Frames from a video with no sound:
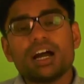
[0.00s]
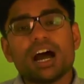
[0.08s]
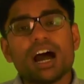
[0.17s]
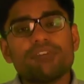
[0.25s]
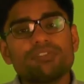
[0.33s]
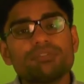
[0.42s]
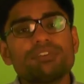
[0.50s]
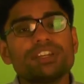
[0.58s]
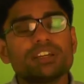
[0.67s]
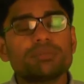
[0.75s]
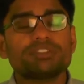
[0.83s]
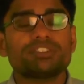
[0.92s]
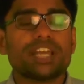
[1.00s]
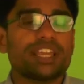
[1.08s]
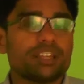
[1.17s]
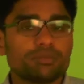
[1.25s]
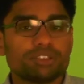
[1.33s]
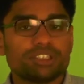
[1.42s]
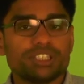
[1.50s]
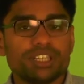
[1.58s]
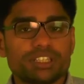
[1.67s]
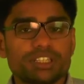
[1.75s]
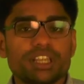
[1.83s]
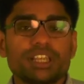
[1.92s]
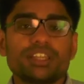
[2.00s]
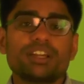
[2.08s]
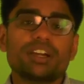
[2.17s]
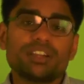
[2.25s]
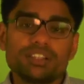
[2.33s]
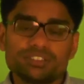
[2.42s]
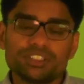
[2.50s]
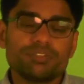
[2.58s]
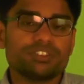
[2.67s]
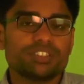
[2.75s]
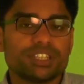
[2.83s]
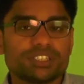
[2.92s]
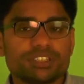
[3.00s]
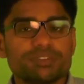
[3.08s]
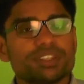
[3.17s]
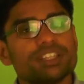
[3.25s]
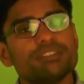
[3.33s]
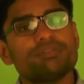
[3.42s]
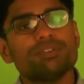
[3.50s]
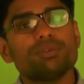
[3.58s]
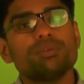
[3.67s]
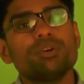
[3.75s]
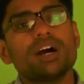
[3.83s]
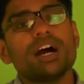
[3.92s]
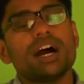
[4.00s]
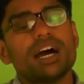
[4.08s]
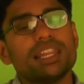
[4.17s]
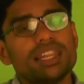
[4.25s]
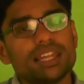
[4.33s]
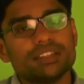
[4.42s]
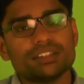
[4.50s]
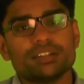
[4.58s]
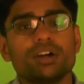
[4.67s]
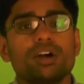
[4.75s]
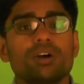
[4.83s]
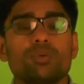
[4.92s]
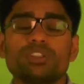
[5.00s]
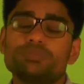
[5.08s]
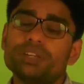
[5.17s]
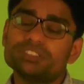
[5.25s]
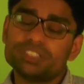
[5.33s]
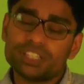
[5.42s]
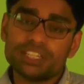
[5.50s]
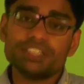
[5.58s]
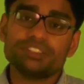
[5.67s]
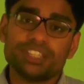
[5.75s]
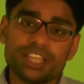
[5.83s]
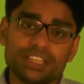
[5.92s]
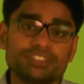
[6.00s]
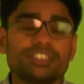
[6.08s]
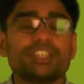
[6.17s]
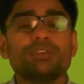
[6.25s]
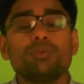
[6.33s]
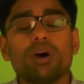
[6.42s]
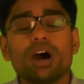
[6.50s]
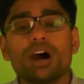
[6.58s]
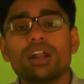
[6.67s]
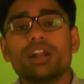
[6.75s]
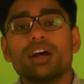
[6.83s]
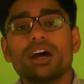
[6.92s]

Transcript: After filling up a sign-up sheet, the career service center will give you a letter which basically states that you are